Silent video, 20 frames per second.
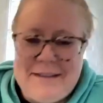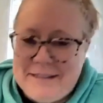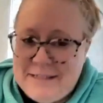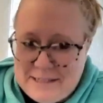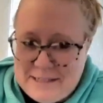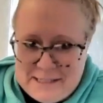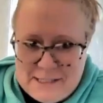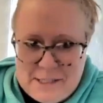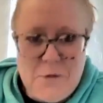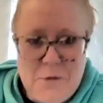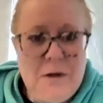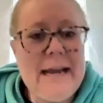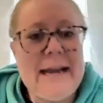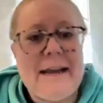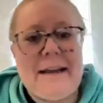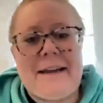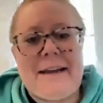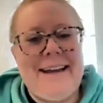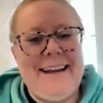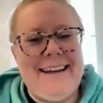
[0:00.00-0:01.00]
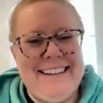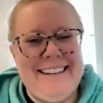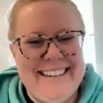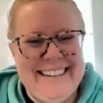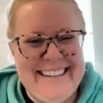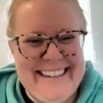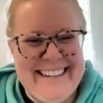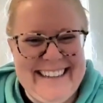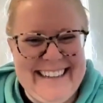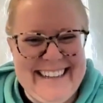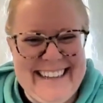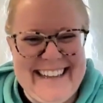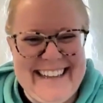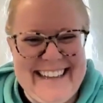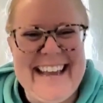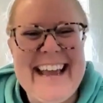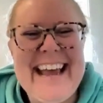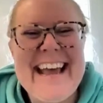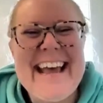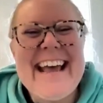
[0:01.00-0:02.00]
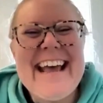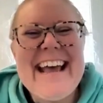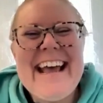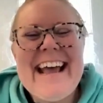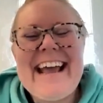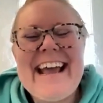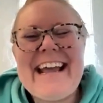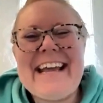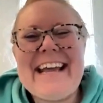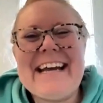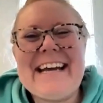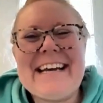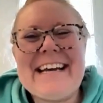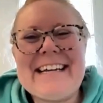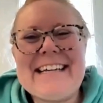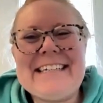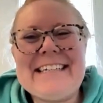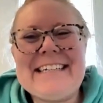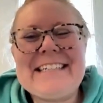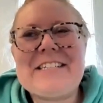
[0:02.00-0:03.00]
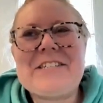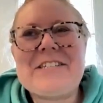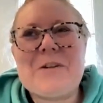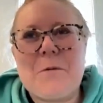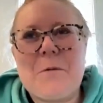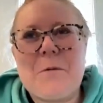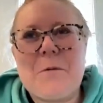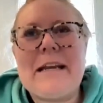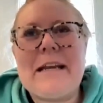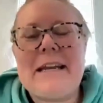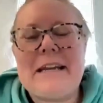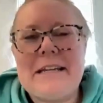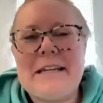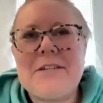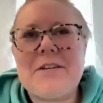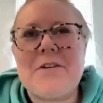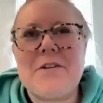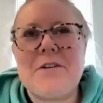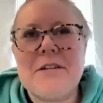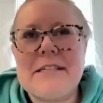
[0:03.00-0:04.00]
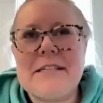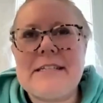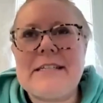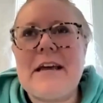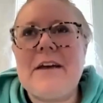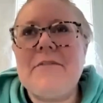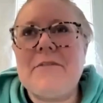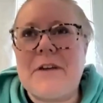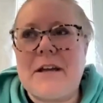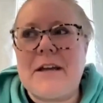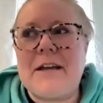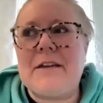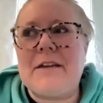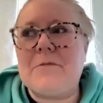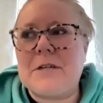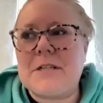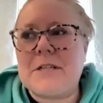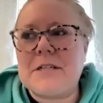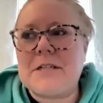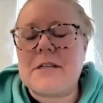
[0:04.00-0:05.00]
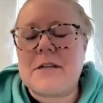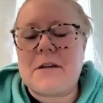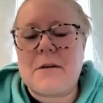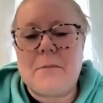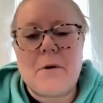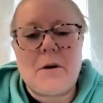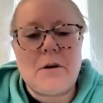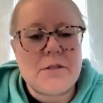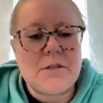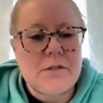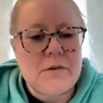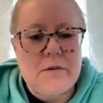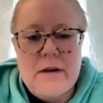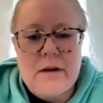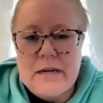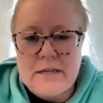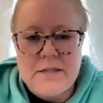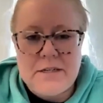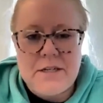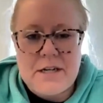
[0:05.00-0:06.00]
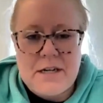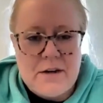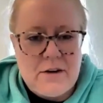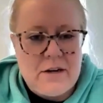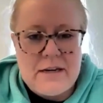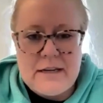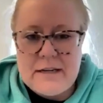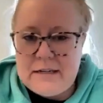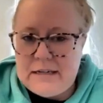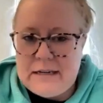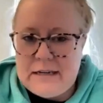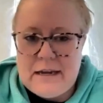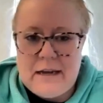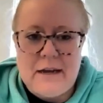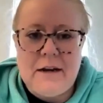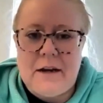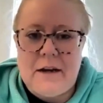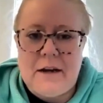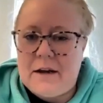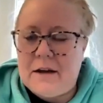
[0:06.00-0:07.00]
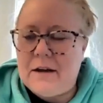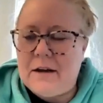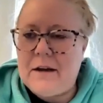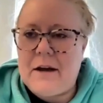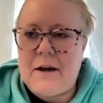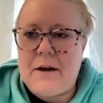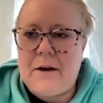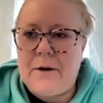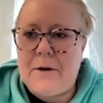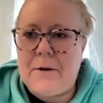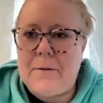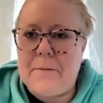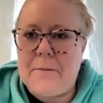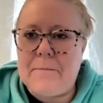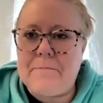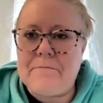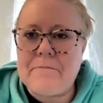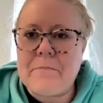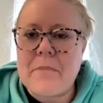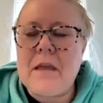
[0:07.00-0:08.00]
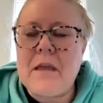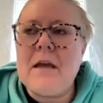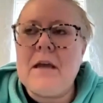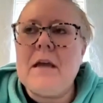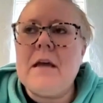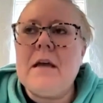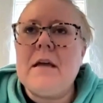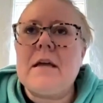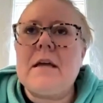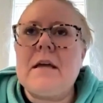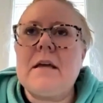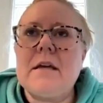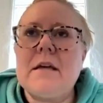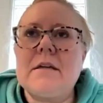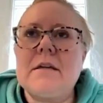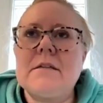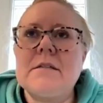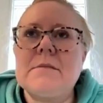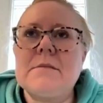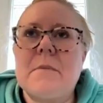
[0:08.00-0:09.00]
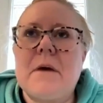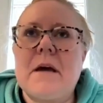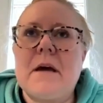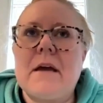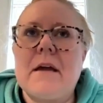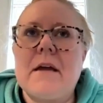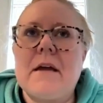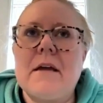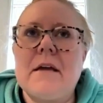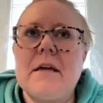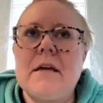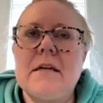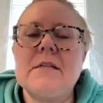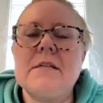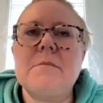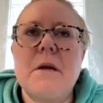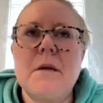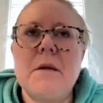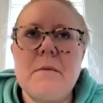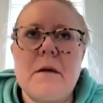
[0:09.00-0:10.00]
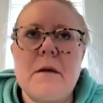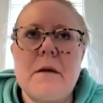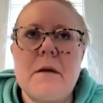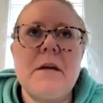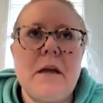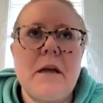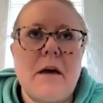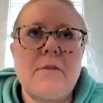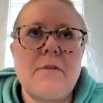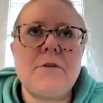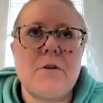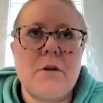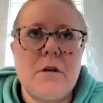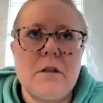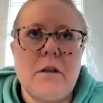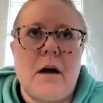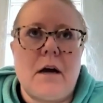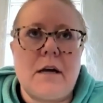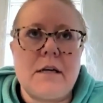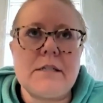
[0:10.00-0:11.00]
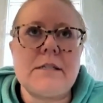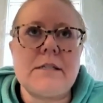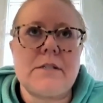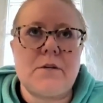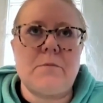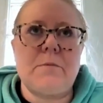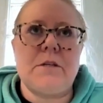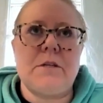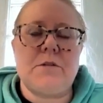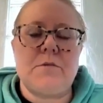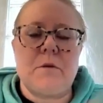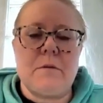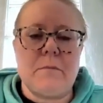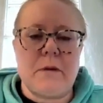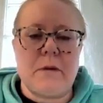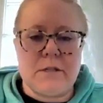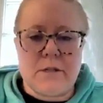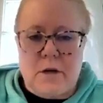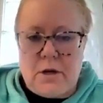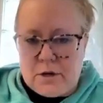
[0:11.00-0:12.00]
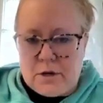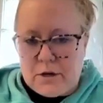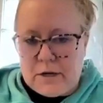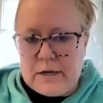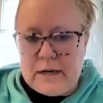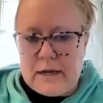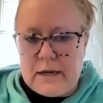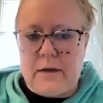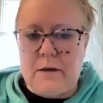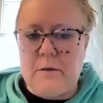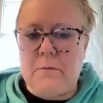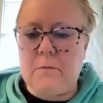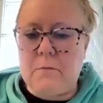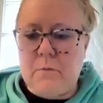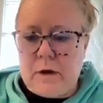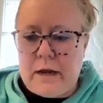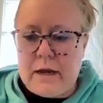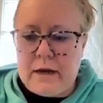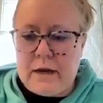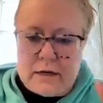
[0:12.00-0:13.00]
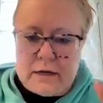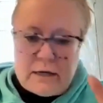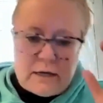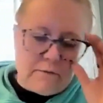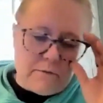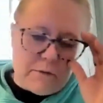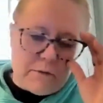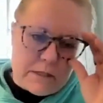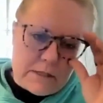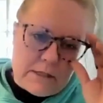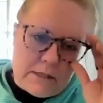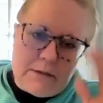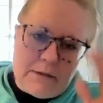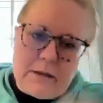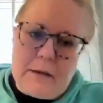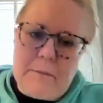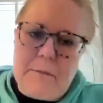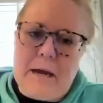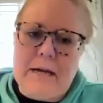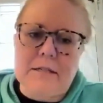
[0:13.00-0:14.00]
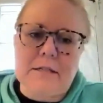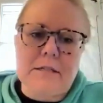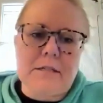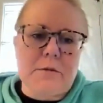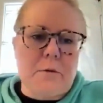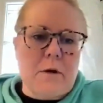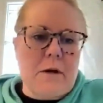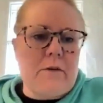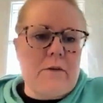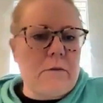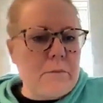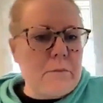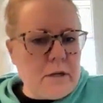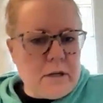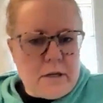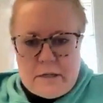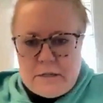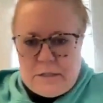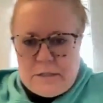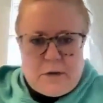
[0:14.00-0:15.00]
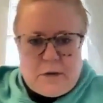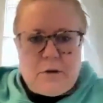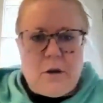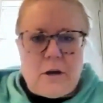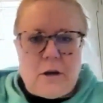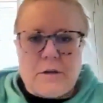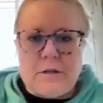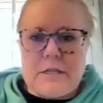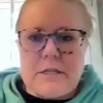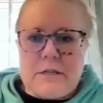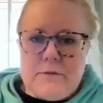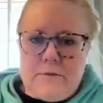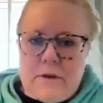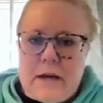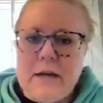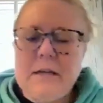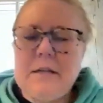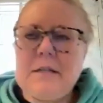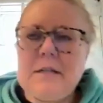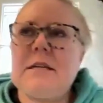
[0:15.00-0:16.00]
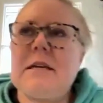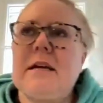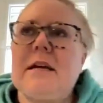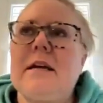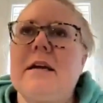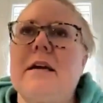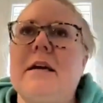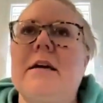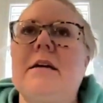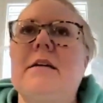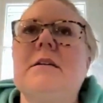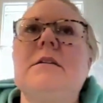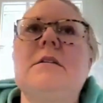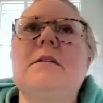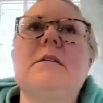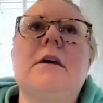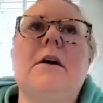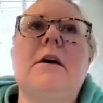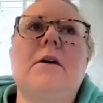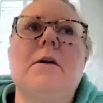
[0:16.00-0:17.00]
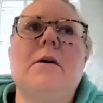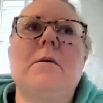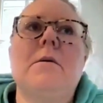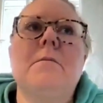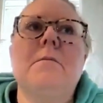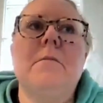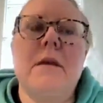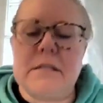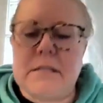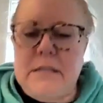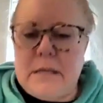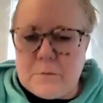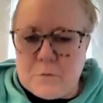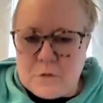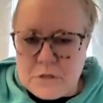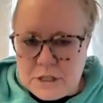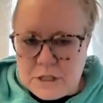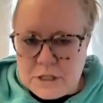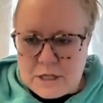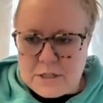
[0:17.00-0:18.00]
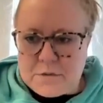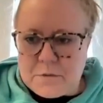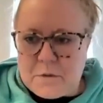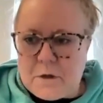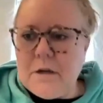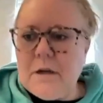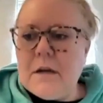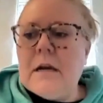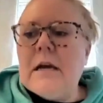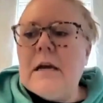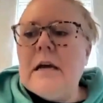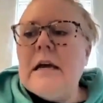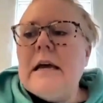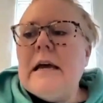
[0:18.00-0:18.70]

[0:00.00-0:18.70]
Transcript: is unique. And so when he turned 7, which is a compulsory age here in Indiana, he's my baby after a loss. So between my daughter and him, we had an infant son that passed away from congenital heart defect, and his name was Joshua.